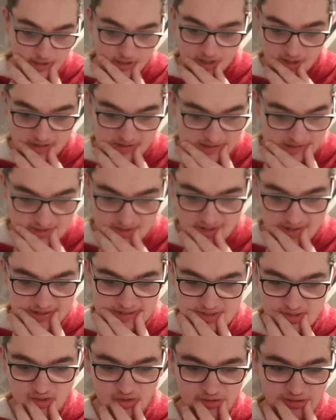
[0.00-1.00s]
And then, yeah,
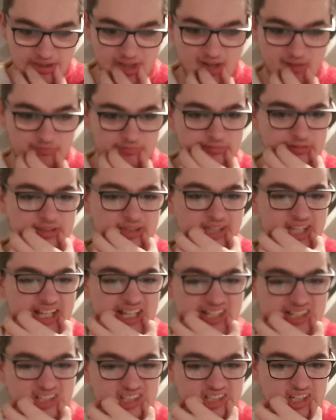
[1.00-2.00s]
you're just left with
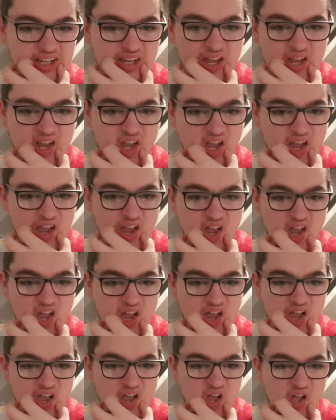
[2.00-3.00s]
this
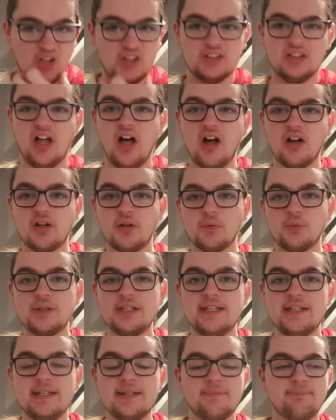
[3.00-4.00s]

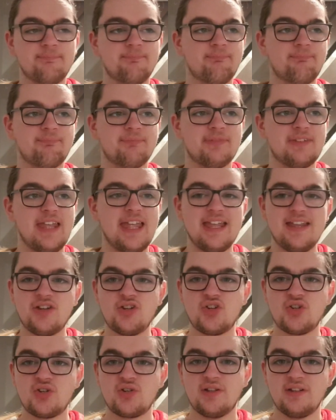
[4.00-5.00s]

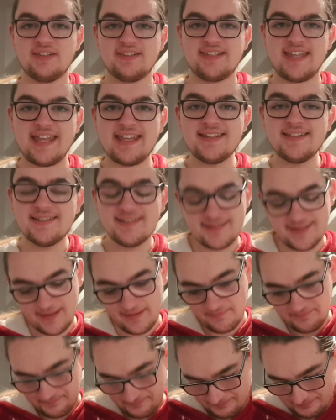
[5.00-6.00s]
lagery-ish taste.
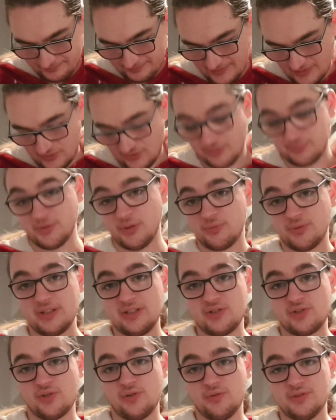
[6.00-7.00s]
I'm not
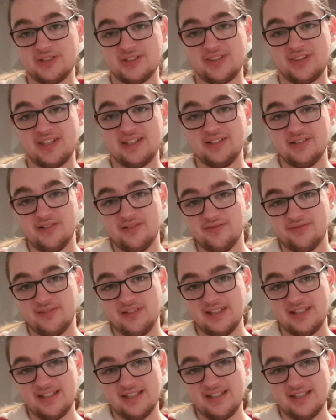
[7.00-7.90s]
really sure what to think of.